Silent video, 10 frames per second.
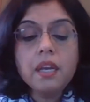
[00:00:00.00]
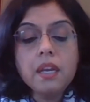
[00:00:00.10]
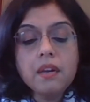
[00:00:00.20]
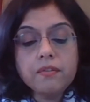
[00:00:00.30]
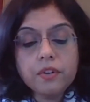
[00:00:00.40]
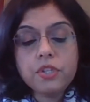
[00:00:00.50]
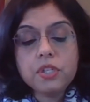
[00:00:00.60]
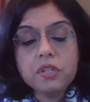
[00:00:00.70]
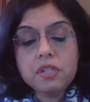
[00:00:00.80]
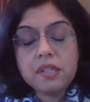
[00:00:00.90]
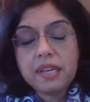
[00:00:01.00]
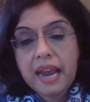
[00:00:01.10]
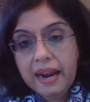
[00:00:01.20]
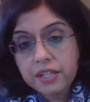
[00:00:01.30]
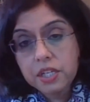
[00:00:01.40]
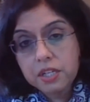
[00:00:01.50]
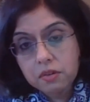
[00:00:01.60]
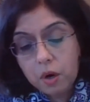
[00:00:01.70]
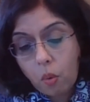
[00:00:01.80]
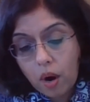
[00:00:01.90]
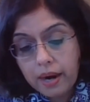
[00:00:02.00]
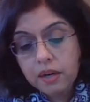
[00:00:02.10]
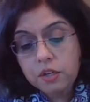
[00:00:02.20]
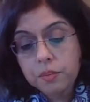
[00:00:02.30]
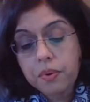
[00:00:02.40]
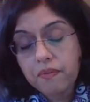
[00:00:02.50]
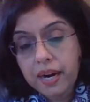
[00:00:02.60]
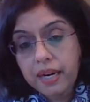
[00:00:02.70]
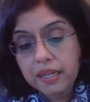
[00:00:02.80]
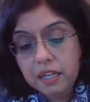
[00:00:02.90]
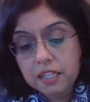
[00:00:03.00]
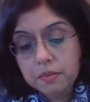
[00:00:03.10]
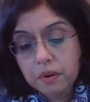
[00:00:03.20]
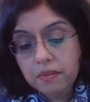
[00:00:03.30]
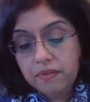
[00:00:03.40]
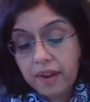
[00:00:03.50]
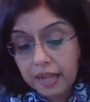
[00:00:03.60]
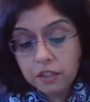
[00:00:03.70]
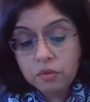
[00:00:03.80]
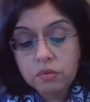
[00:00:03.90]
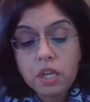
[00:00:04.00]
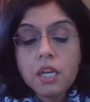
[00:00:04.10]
versus the actions required to provide customer value.